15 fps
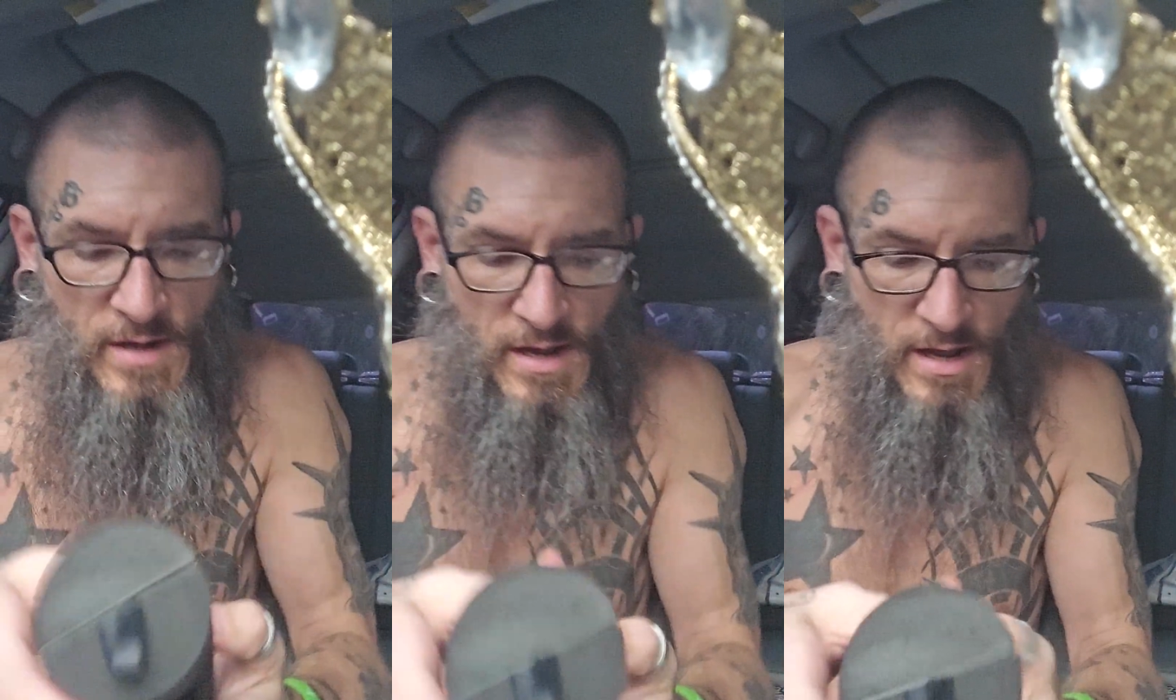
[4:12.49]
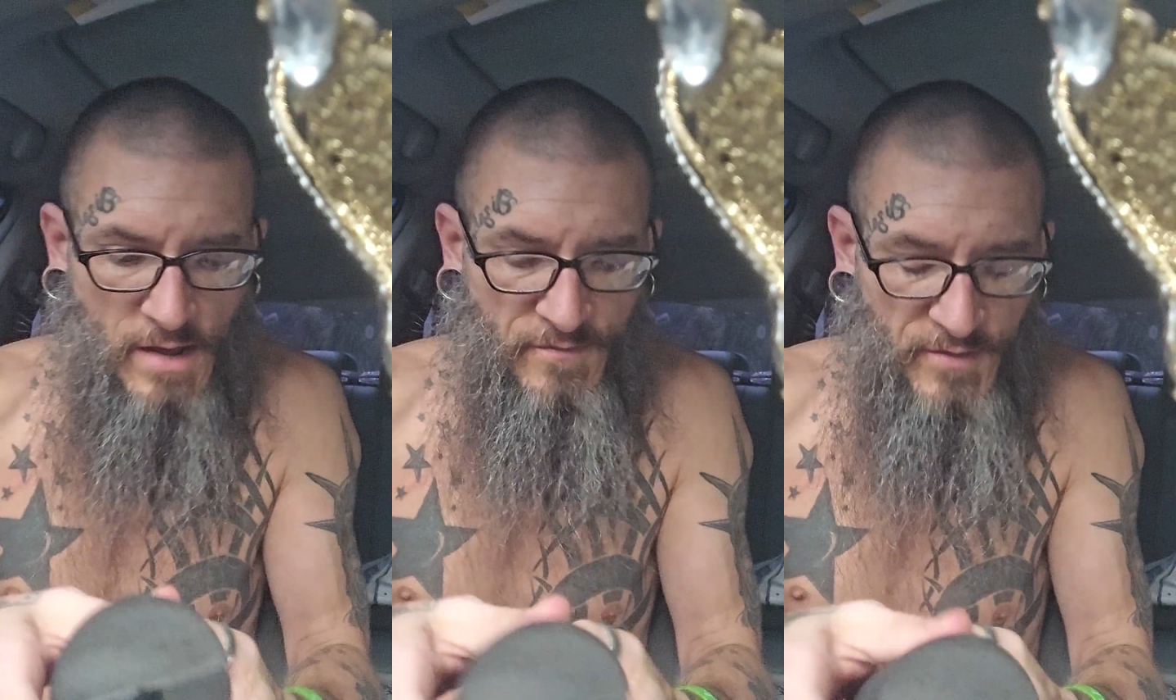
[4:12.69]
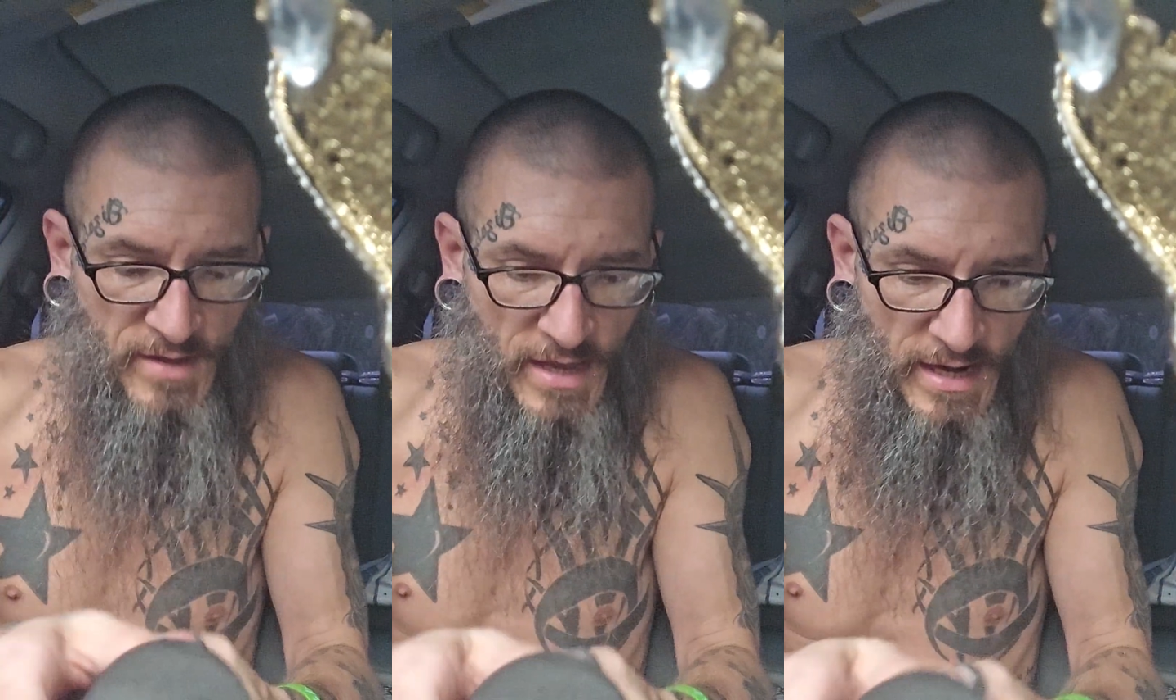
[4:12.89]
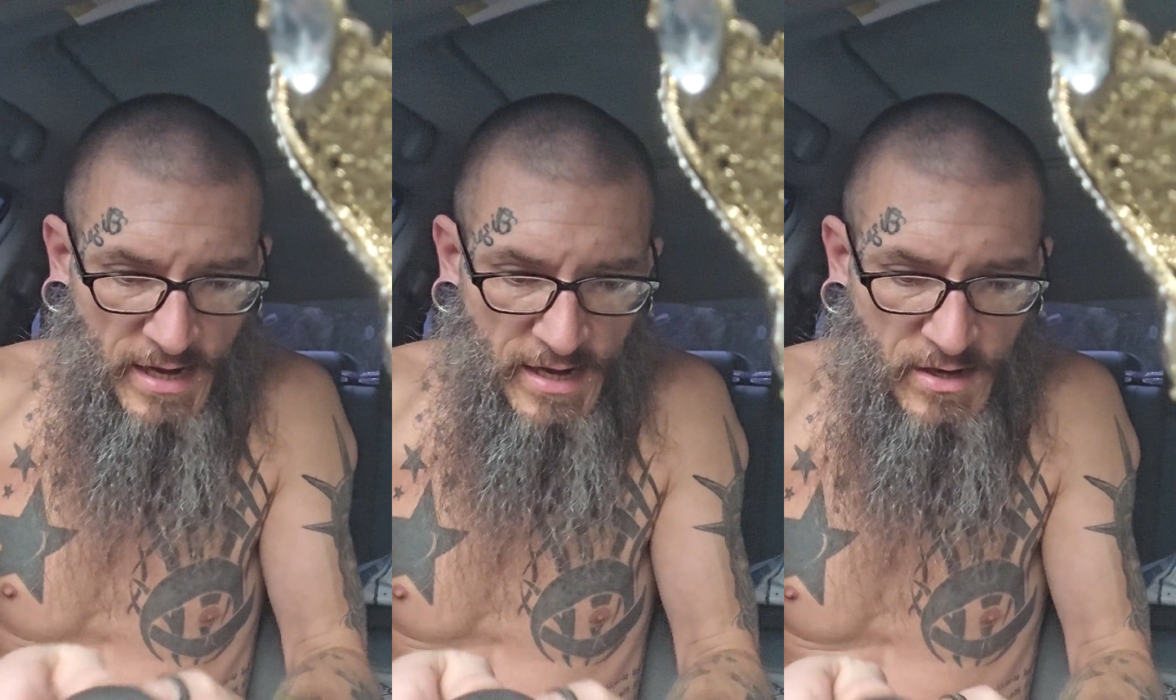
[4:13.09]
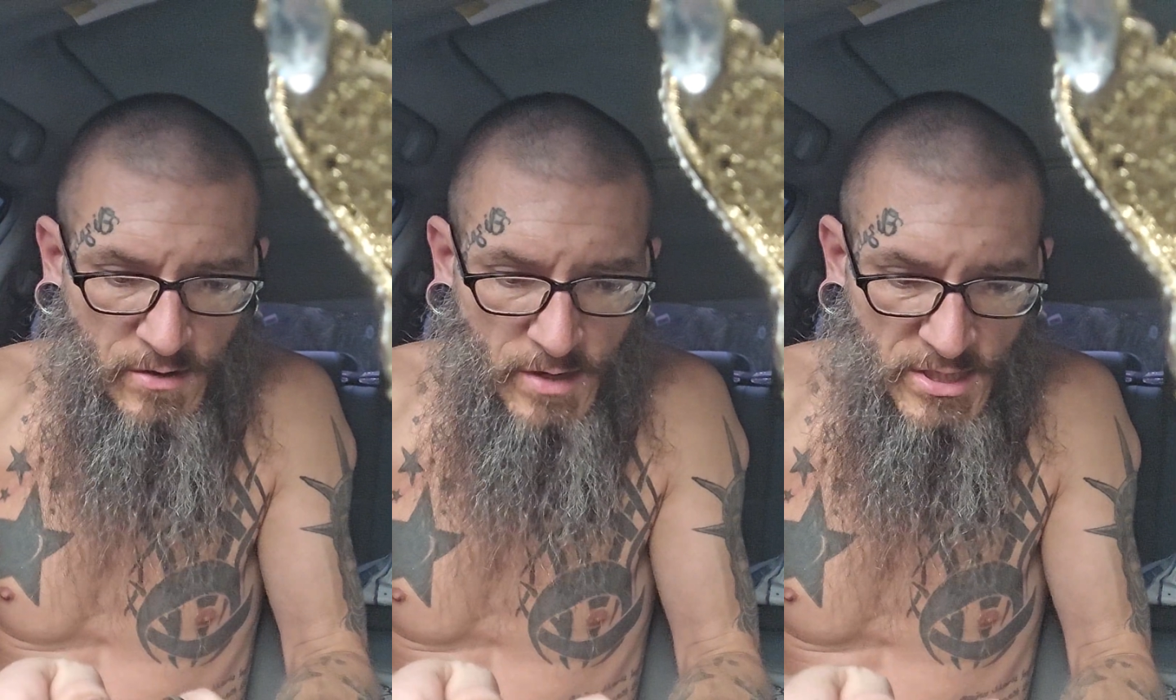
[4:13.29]
If you got
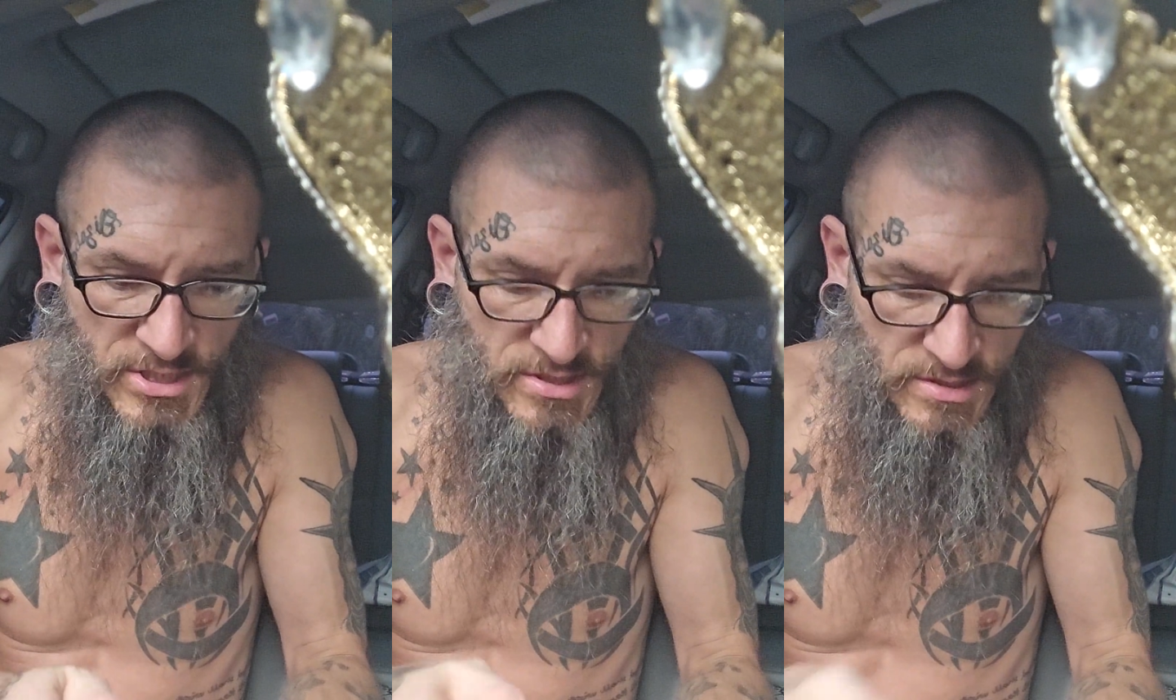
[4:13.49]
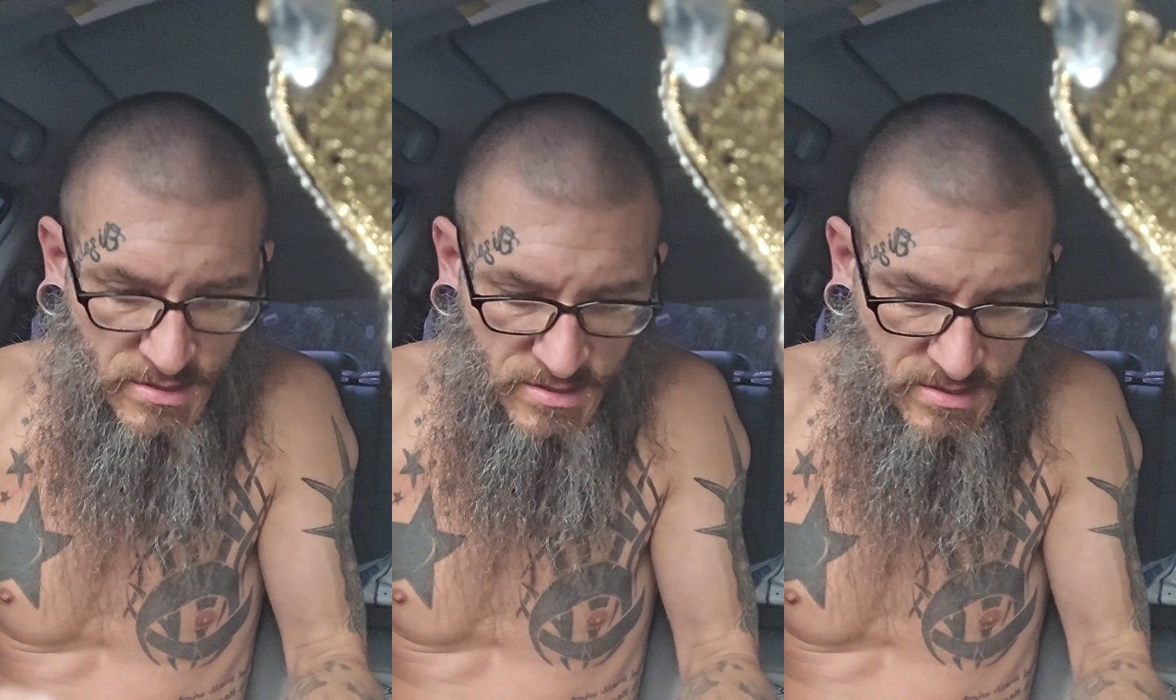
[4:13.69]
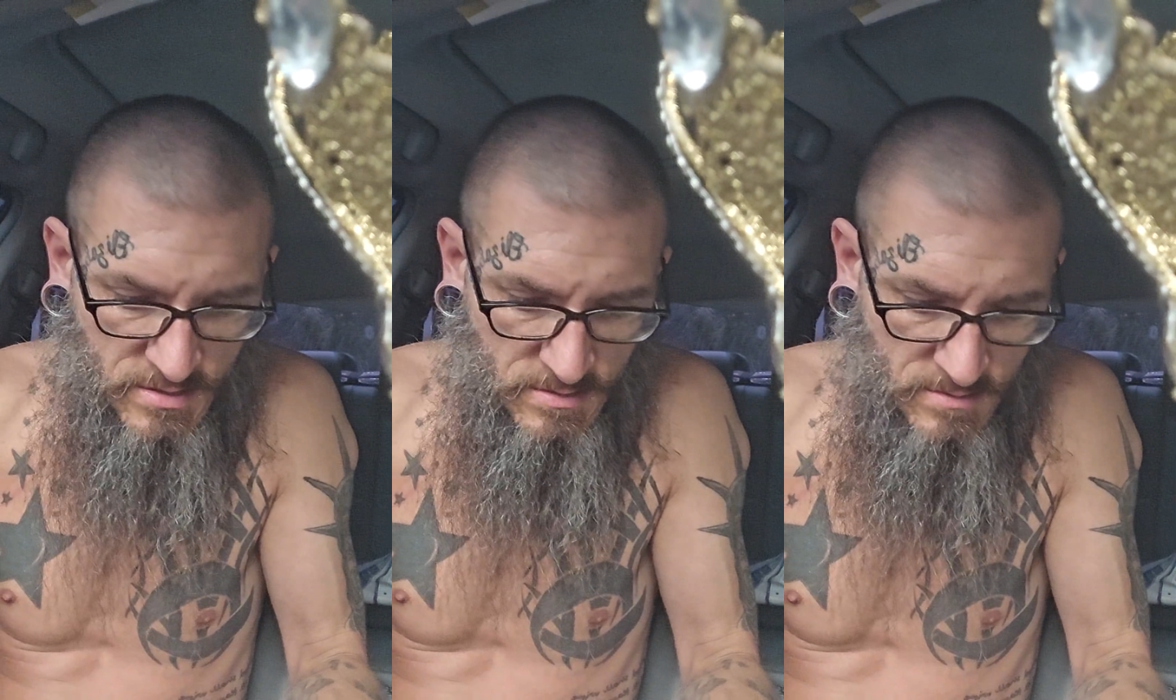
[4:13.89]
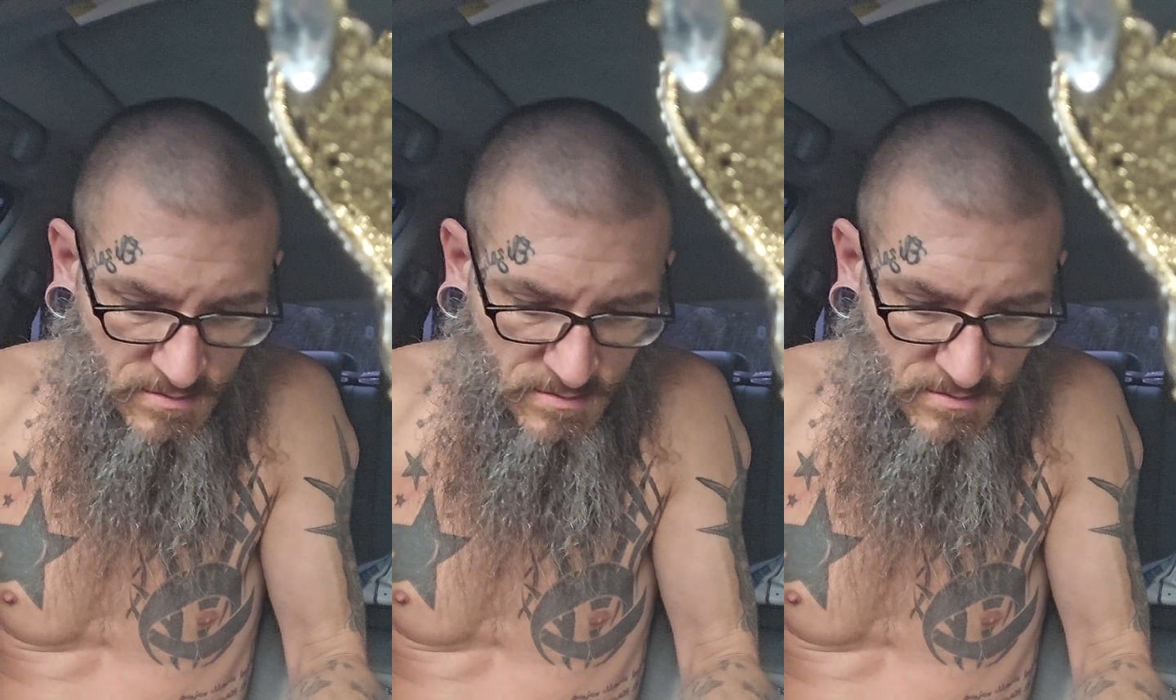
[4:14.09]
any questions,